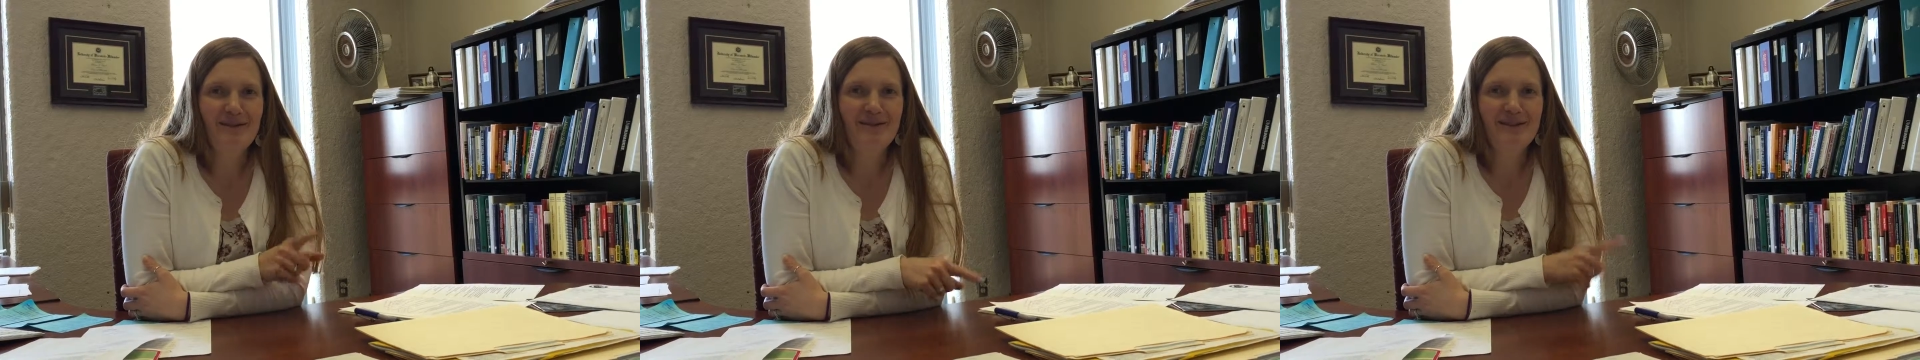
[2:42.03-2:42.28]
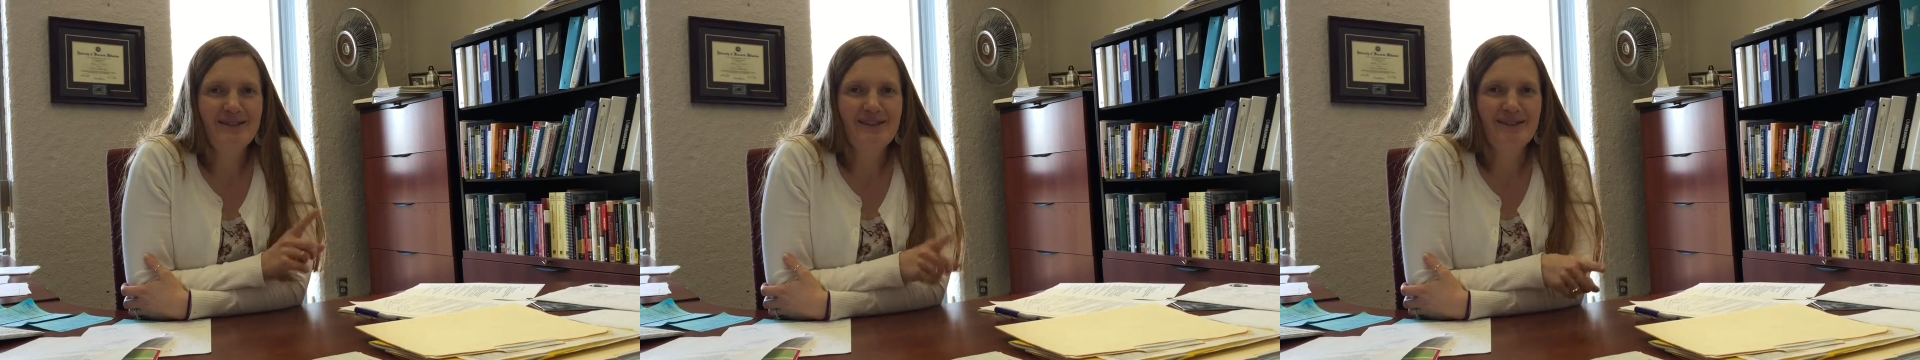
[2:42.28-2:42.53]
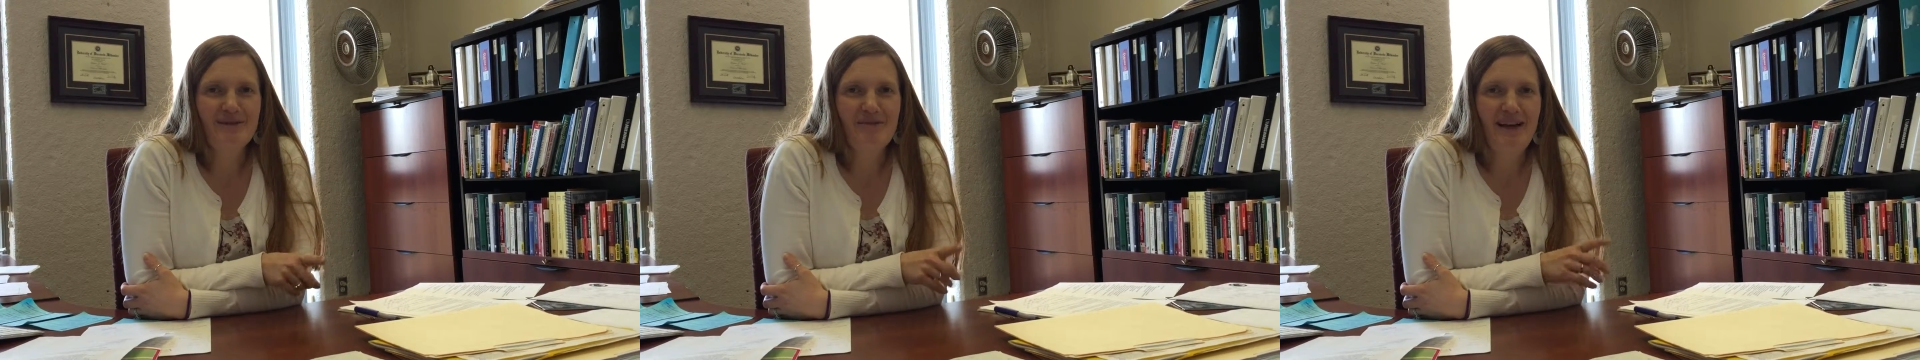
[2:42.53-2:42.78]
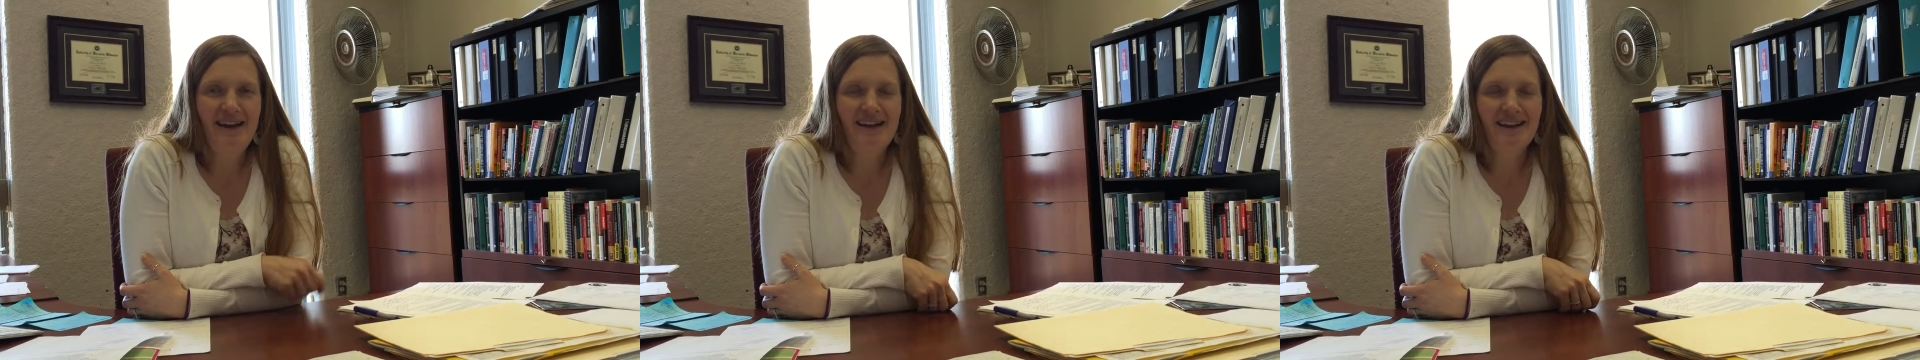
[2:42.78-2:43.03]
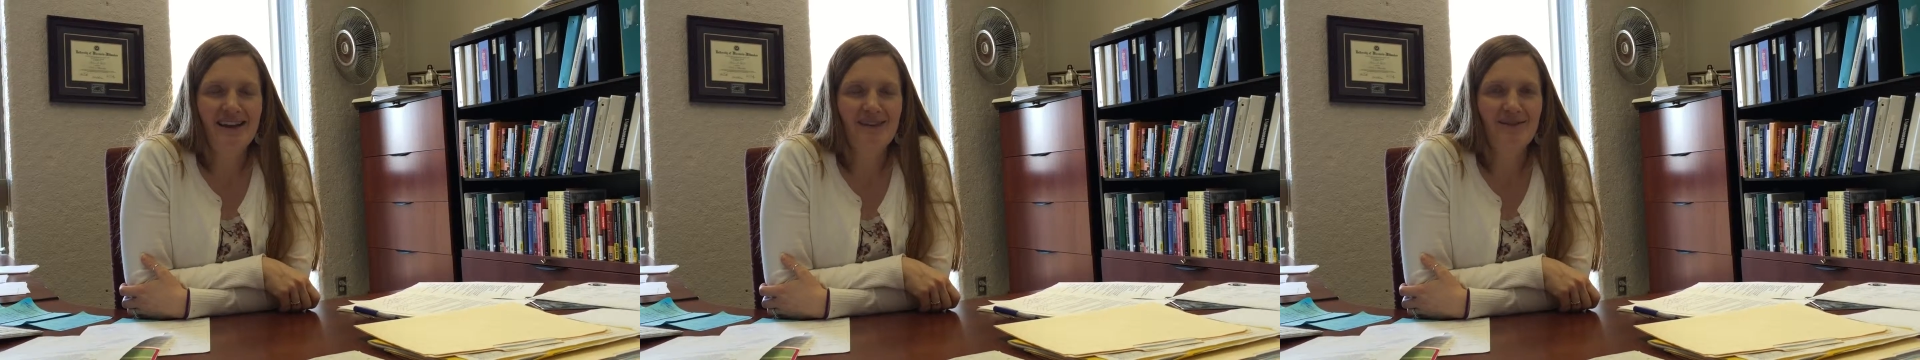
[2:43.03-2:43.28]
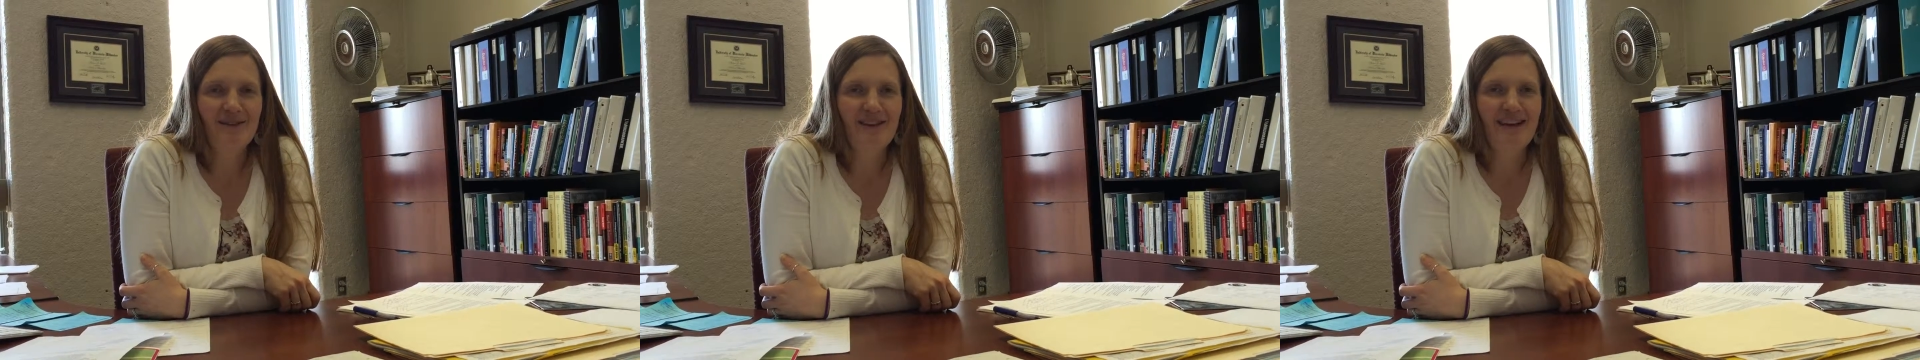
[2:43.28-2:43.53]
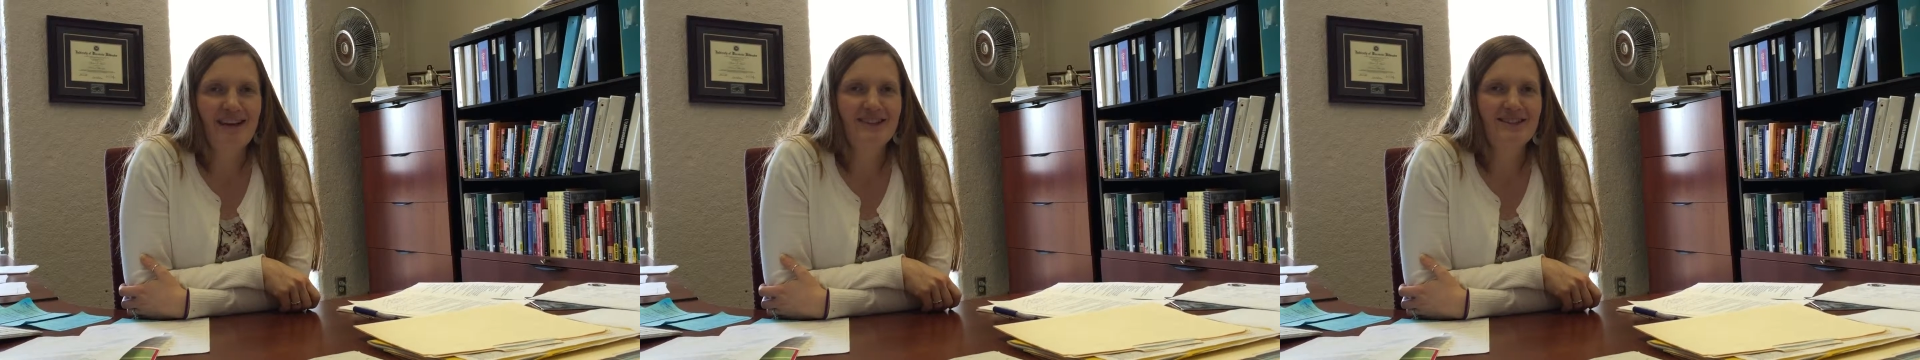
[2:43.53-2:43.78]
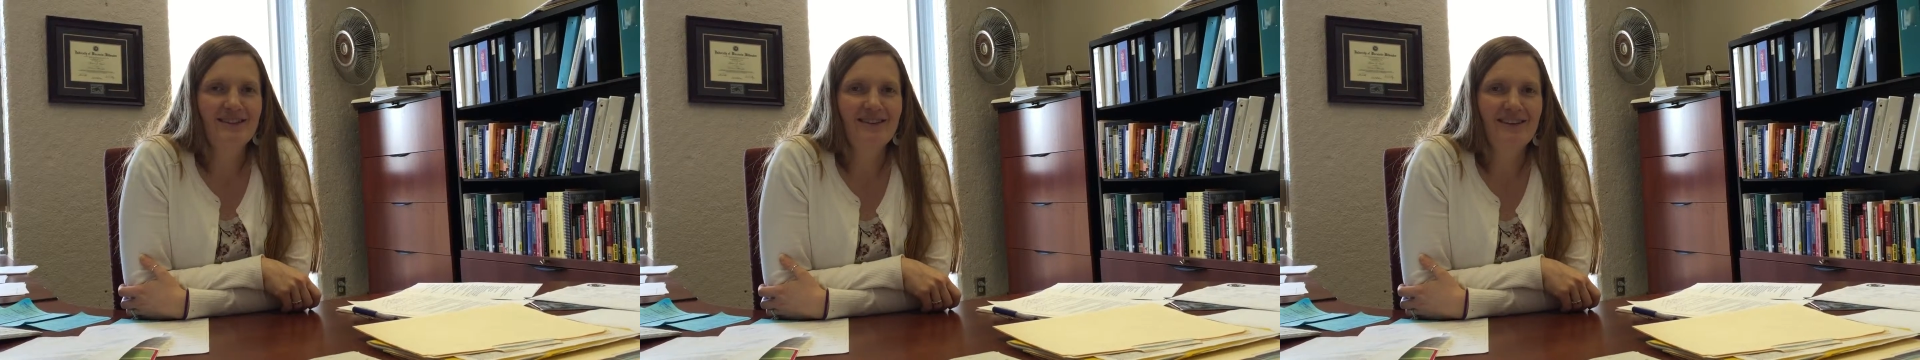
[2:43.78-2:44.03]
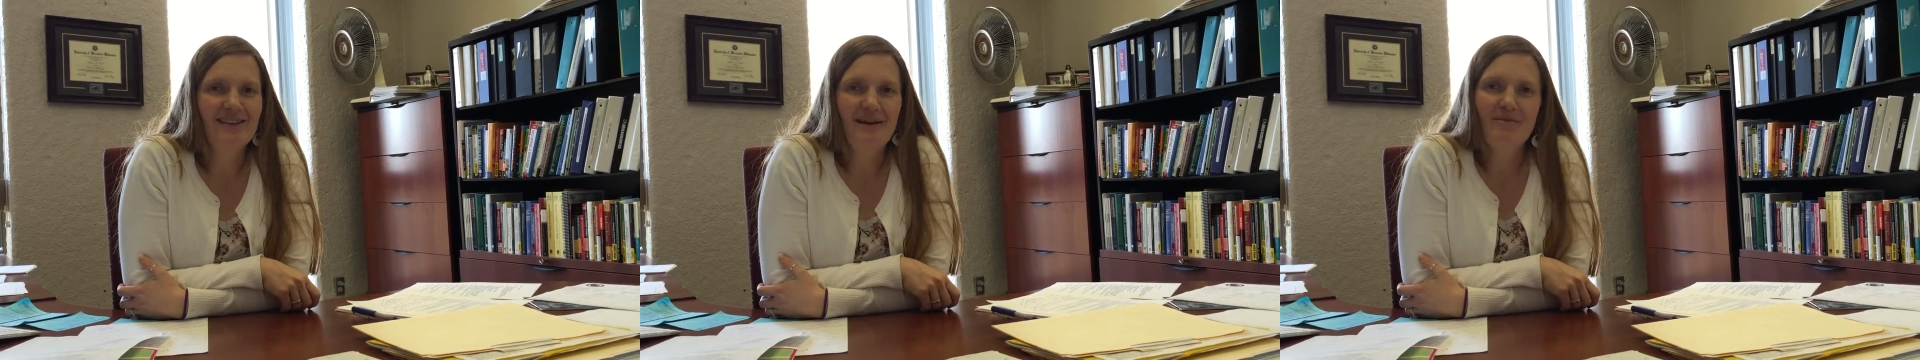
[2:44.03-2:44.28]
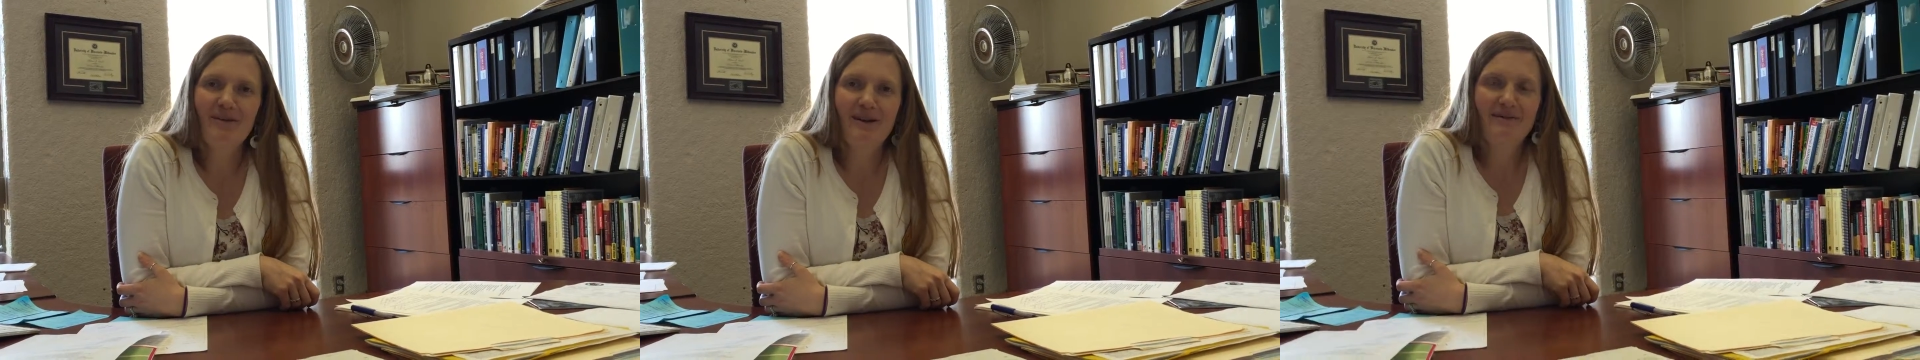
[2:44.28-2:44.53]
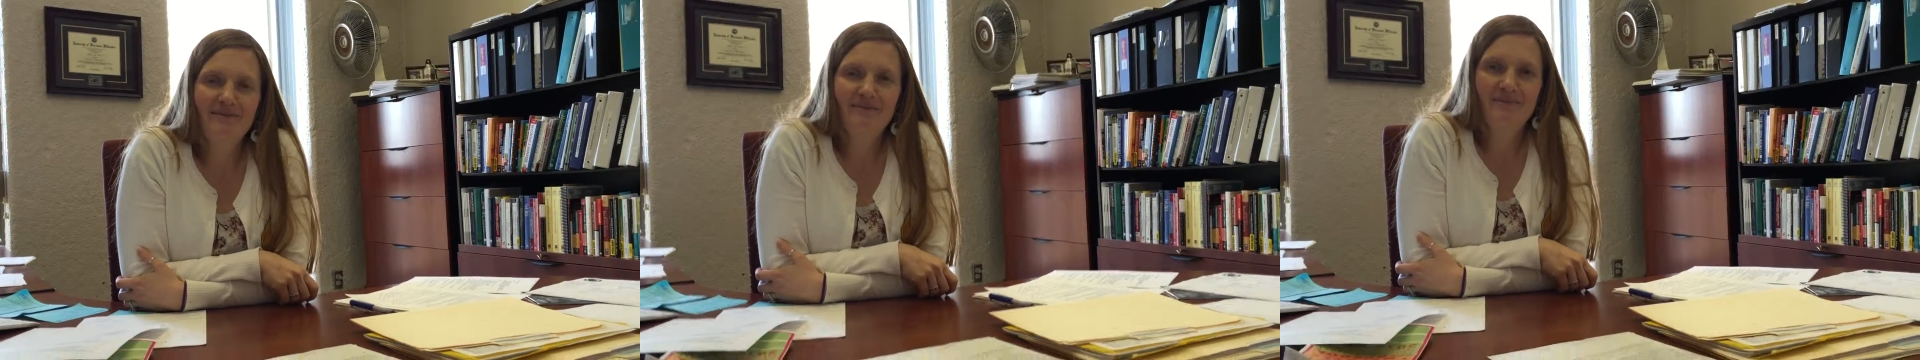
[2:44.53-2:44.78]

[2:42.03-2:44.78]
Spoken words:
and we'll start the planning again for the next year at that point.